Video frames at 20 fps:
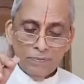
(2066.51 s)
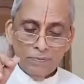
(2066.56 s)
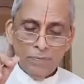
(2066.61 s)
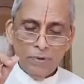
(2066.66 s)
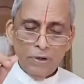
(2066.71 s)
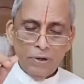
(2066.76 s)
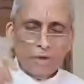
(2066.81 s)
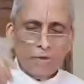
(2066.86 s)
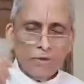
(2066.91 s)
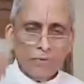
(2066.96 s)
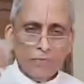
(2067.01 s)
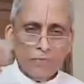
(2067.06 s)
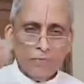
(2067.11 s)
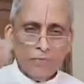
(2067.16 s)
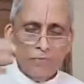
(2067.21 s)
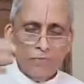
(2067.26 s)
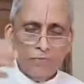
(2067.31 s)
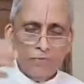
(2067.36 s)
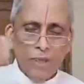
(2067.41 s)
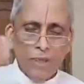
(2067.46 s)
Because of
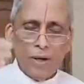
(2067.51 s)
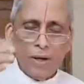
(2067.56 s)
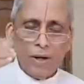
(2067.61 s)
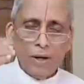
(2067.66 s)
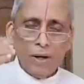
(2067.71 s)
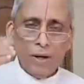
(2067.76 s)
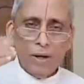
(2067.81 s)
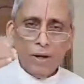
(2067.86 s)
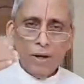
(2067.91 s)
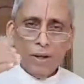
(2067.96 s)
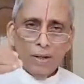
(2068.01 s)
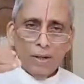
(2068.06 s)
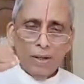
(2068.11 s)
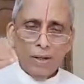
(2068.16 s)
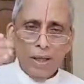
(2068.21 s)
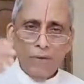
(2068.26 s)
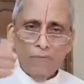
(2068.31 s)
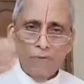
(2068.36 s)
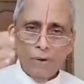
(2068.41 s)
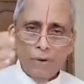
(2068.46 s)
the fear,
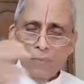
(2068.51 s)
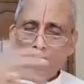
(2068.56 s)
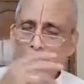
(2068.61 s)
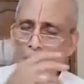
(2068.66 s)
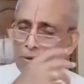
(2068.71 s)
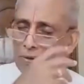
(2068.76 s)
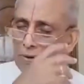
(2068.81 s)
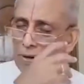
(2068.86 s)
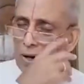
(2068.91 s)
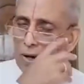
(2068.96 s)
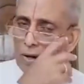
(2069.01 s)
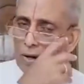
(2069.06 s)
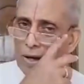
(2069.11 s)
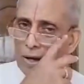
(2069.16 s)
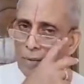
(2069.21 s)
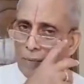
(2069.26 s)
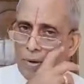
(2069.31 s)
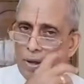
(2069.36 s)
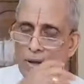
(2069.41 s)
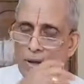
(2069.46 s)
everybody is
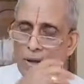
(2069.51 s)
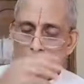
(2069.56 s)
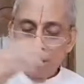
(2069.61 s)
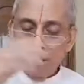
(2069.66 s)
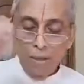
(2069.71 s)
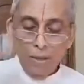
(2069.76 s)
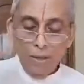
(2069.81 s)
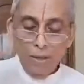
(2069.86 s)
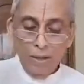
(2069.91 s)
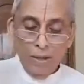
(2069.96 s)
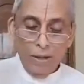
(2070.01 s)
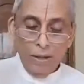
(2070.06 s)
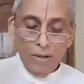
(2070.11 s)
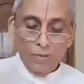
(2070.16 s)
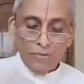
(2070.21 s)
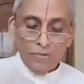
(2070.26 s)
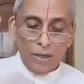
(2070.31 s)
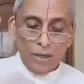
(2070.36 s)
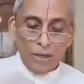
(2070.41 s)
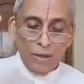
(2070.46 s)
haunted by
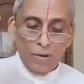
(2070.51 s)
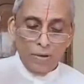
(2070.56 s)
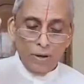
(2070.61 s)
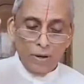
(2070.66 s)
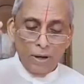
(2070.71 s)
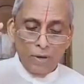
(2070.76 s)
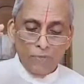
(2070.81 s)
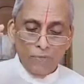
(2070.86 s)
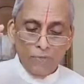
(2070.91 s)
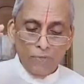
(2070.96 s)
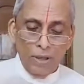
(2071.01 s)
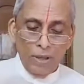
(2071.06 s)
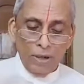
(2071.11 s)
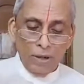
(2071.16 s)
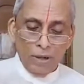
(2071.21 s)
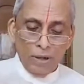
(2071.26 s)
insecurity and fear.